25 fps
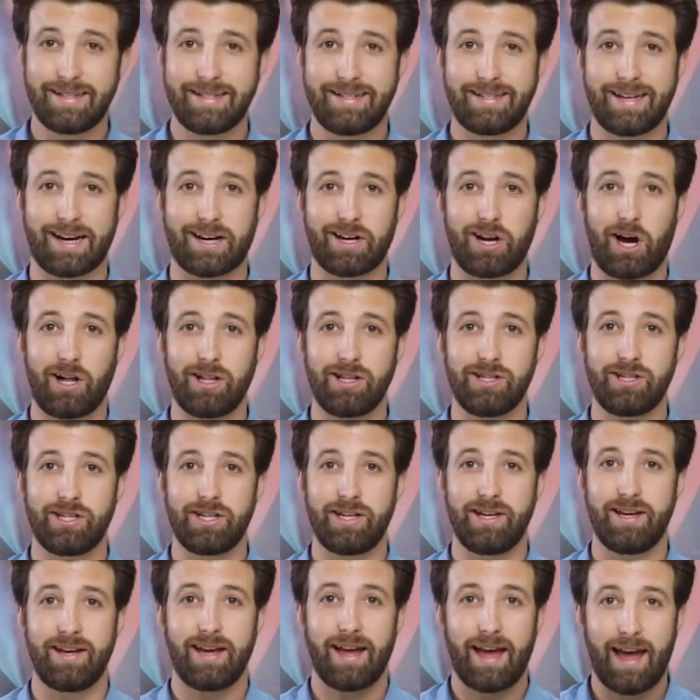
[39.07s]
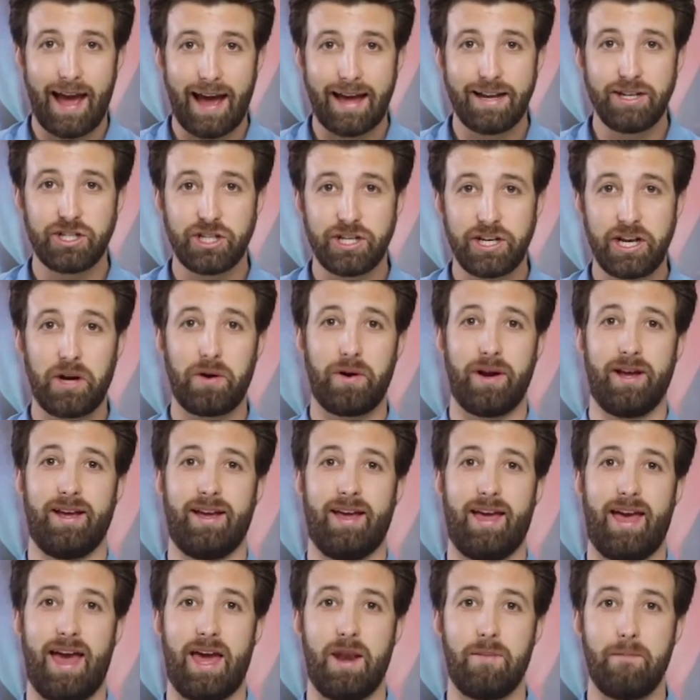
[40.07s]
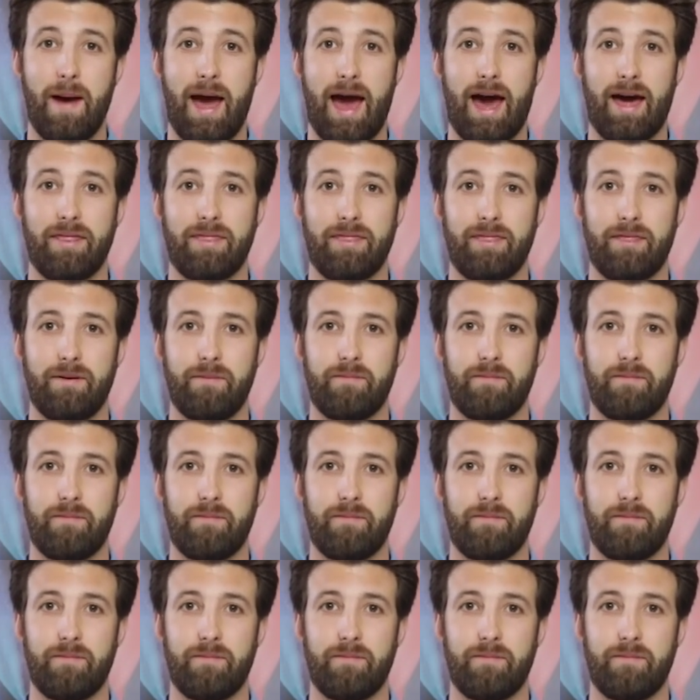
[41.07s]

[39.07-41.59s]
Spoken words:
technology, engineering, and math.